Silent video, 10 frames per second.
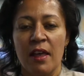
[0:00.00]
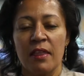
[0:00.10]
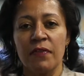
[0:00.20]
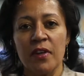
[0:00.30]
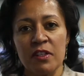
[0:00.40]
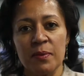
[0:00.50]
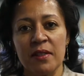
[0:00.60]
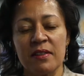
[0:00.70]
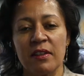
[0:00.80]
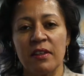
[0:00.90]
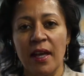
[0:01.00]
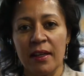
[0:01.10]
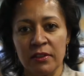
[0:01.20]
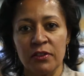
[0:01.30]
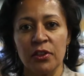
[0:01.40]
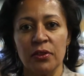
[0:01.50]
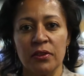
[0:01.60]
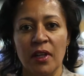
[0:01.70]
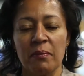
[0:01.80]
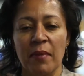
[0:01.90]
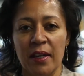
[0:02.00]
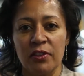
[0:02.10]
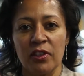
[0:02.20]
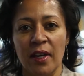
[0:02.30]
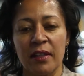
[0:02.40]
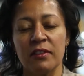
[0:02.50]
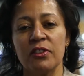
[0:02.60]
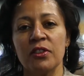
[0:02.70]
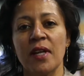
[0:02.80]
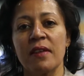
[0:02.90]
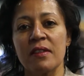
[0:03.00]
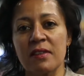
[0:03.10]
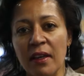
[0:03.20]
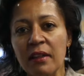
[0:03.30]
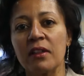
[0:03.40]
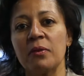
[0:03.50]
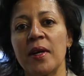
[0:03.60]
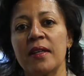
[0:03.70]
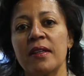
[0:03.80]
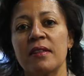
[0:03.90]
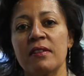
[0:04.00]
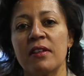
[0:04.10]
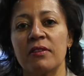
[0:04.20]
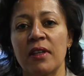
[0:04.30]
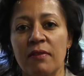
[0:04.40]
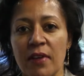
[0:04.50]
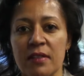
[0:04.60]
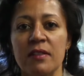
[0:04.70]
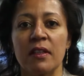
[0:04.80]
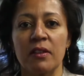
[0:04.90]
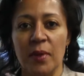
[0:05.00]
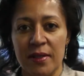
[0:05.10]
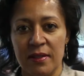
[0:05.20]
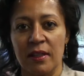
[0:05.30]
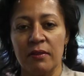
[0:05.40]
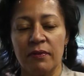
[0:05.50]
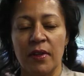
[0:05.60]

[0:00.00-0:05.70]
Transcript: The first one is around attitude and managing attitude, and the second one is around investing in oneself.